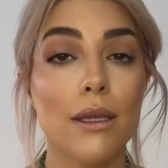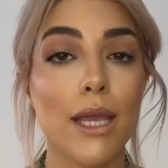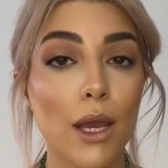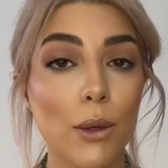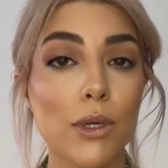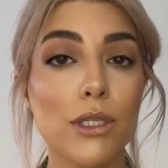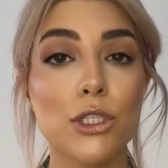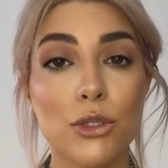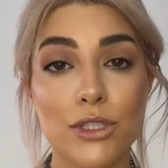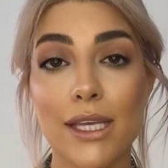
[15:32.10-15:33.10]
Now I'm going to
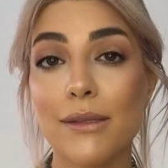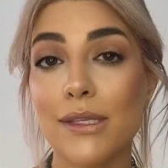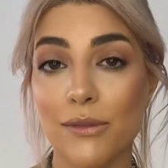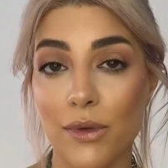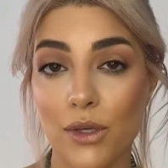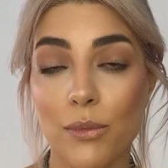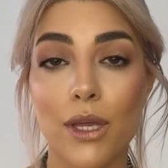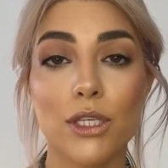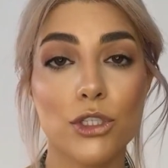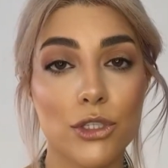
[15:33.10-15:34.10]
use an even smaller
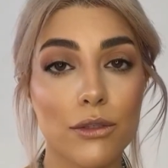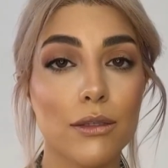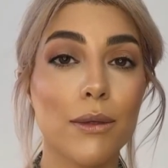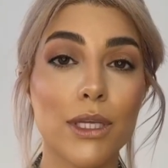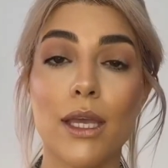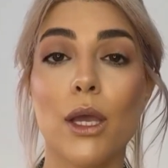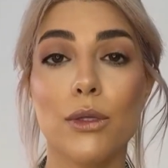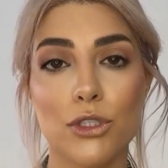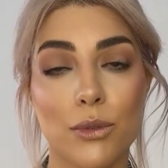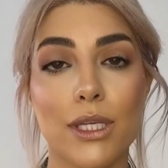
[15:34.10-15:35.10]
brush. The
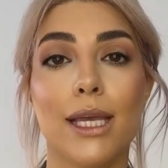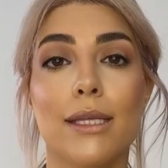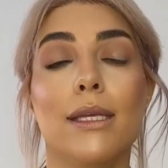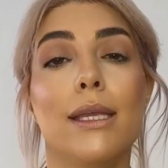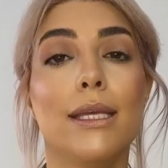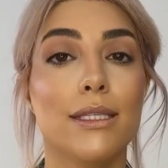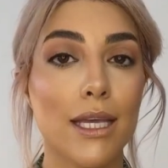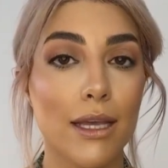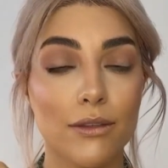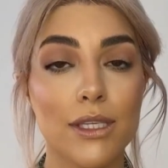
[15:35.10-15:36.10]
closer we get to the
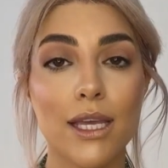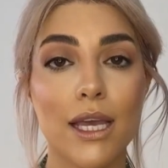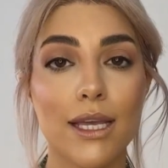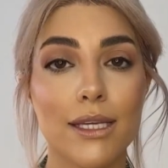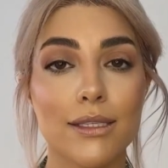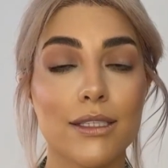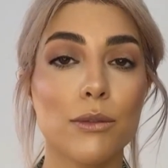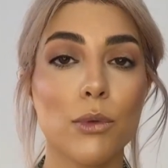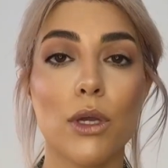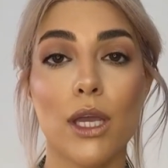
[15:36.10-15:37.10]
inside of the eye, the
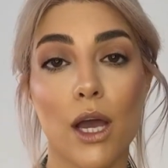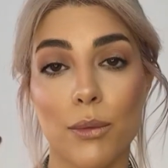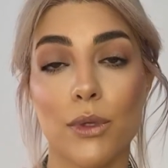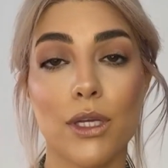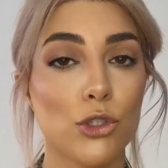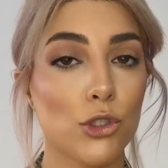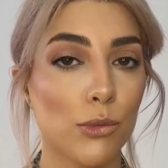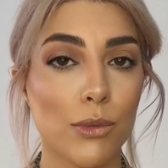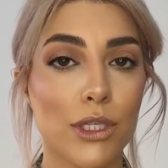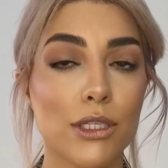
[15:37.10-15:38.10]
smaller our brush
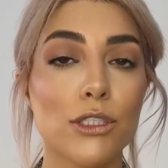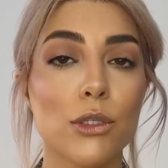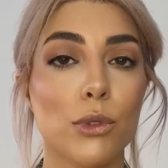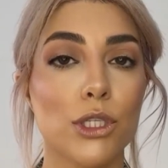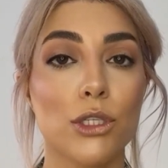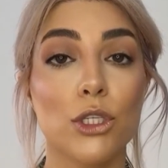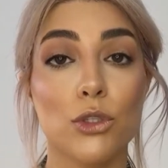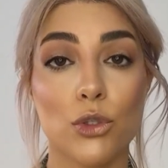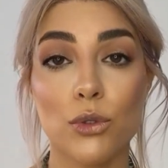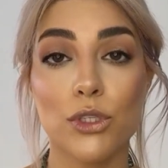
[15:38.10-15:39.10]
should be so we can
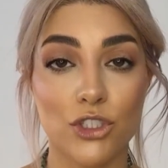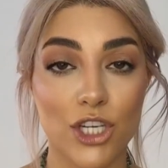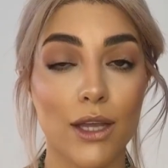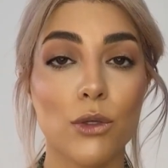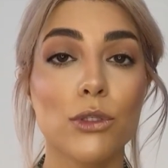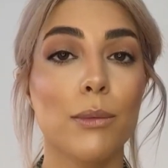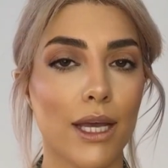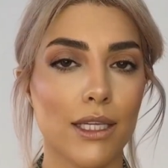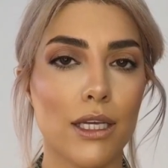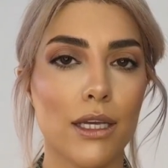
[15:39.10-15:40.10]
control the shadows
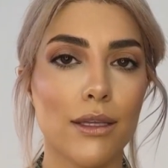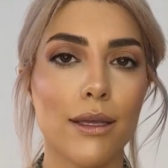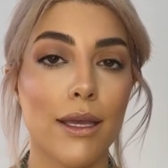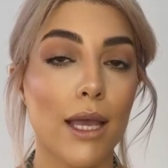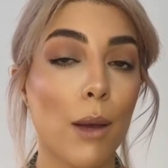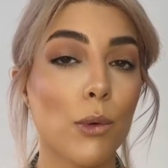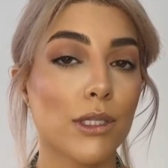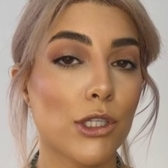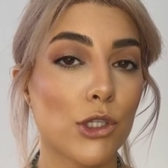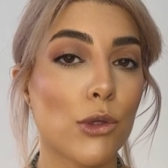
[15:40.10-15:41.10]
better. I want
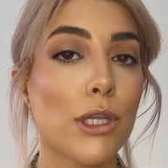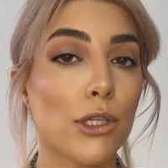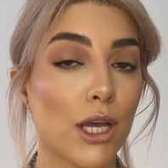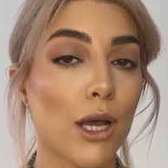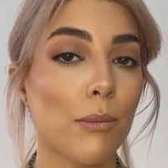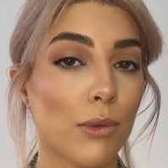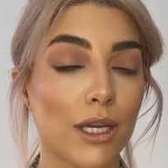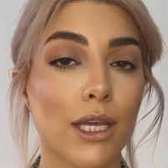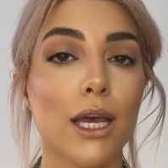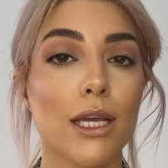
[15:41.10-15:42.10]
to use a dark brick
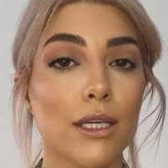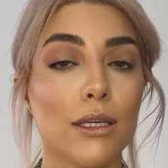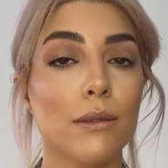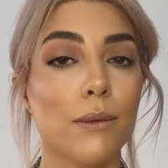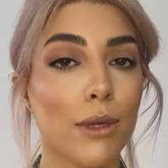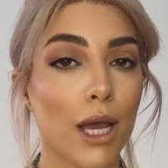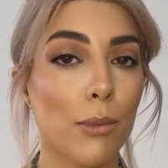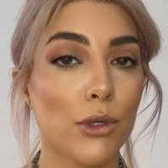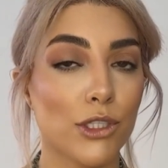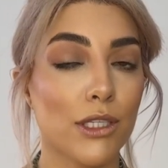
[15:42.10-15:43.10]
color. I'm
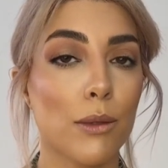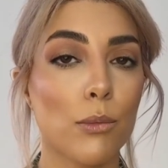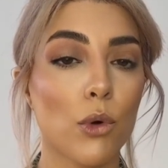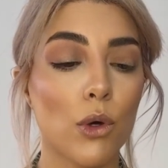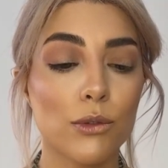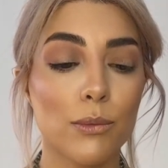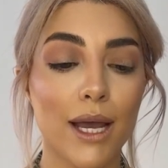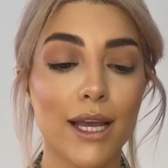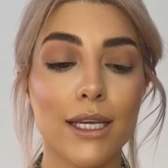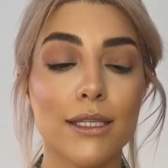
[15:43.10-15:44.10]
using the Morph
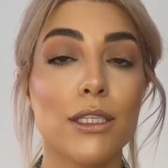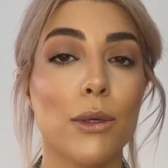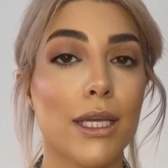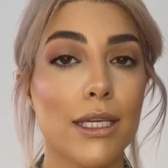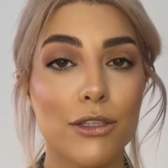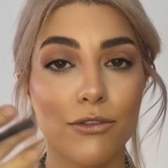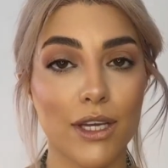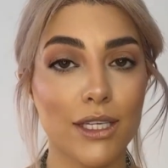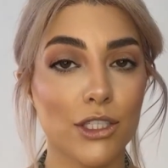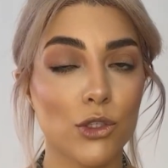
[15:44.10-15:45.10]
palette so I can
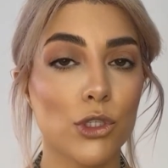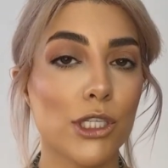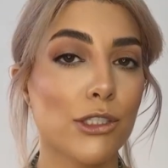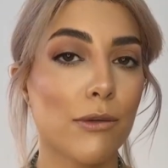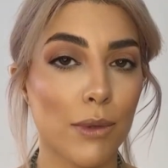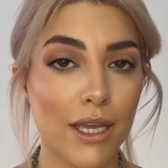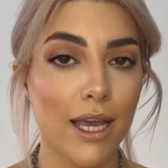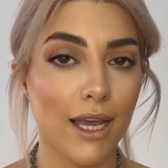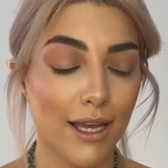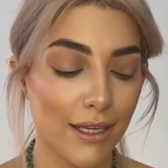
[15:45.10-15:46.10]
define the crease of my
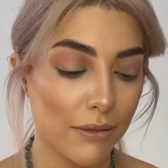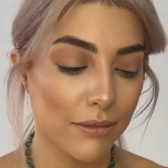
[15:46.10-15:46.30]
eye.